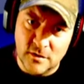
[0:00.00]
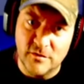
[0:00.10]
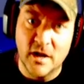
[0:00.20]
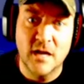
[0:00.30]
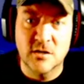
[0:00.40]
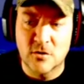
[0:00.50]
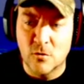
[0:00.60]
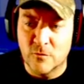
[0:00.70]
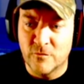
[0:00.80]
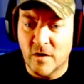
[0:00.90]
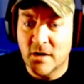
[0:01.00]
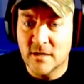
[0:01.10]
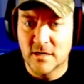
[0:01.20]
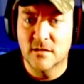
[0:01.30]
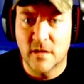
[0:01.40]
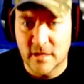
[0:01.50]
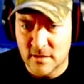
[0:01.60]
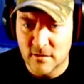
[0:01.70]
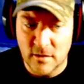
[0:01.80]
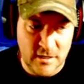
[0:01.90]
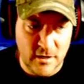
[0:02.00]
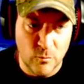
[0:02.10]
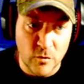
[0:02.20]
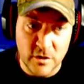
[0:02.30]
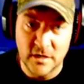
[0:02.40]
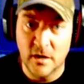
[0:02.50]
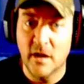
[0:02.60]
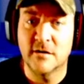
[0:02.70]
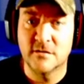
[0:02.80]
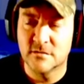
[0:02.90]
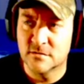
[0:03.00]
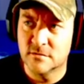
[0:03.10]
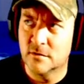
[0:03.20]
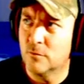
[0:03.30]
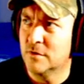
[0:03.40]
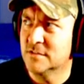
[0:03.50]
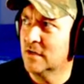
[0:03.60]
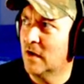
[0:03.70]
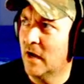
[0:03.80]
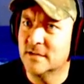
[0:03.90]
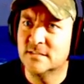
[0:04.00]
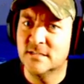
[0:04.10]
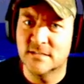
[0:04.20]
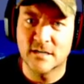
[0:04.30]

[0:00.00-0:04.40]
if I had to go find it like I would in high seas,